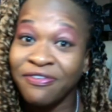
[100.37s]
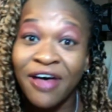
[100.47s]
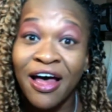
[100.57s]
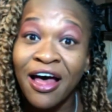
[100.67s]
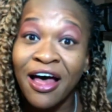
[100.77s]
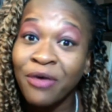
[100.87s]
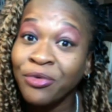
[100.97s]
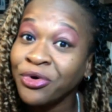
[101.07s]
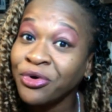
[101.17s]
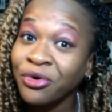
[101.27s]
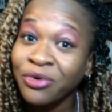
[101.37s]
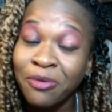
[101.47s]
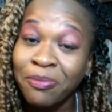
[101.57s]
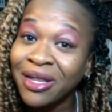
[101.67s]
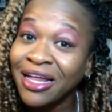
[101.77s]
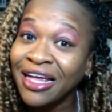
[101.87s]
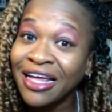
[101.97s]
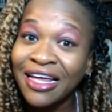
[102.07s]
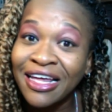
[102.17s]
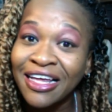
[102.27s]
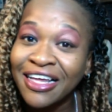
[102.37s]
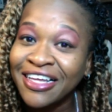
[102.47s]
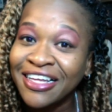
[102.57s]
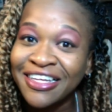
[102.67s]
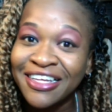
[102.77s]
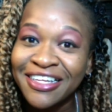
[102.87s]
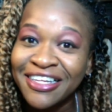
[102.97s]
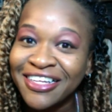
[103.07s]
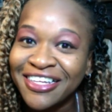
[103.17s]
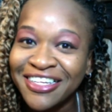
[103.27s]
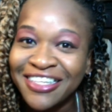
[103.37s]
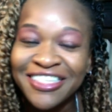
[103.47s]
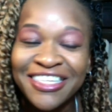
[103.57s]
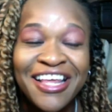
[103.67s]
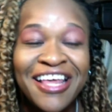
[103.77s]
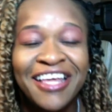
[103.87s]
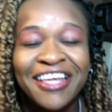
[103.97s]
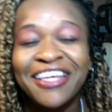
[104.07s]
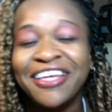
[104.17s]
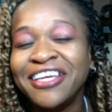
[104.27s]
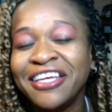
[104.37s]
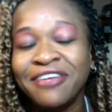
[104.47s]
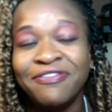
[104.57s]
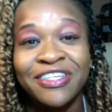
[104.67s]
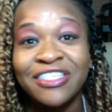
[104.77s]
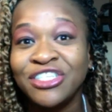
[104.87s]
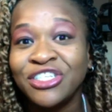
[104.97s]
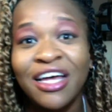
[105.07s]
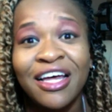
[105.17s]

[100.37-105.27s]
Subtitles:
I were a plant, even just